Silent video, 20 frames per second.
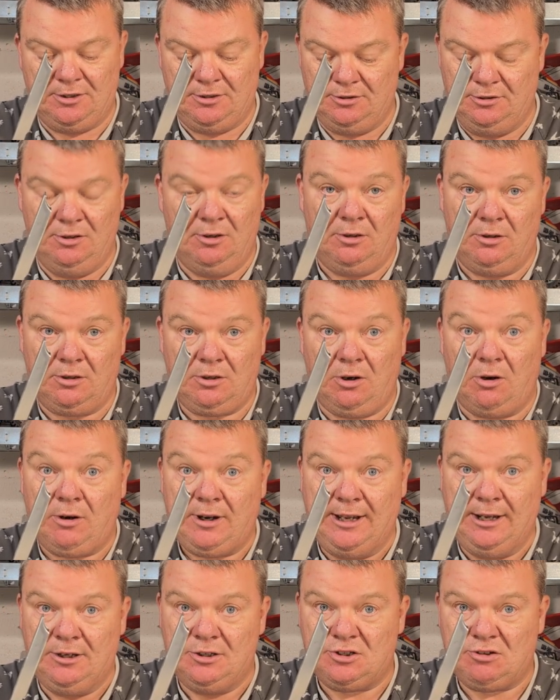not a
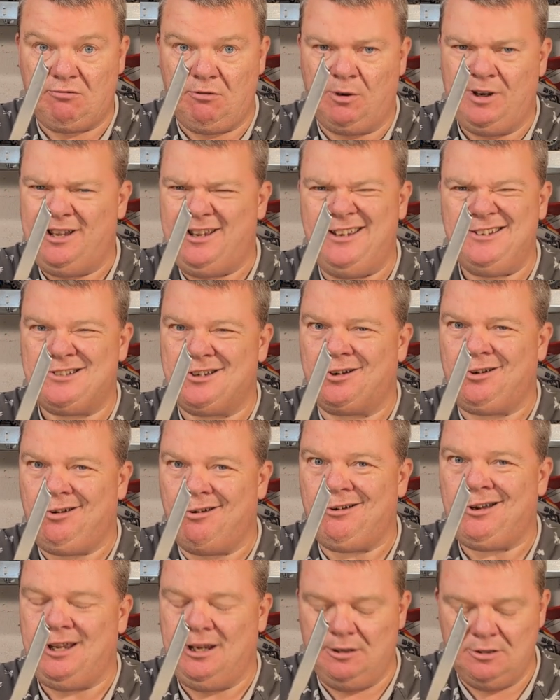cocking screw, it is a
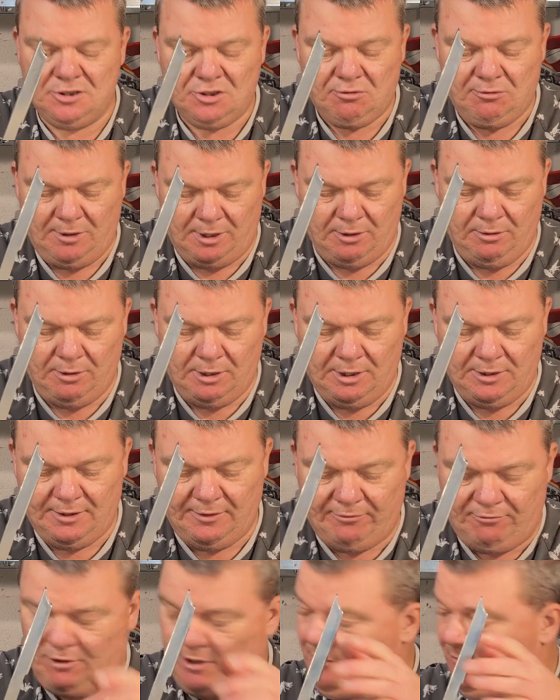cocking screw at
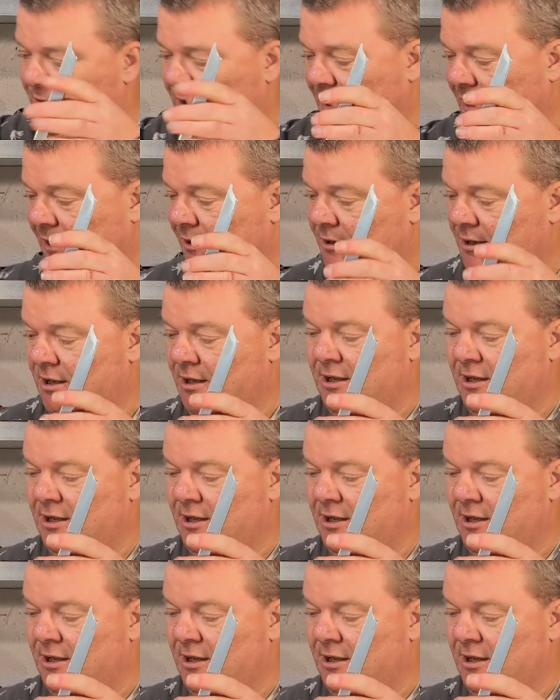the front there.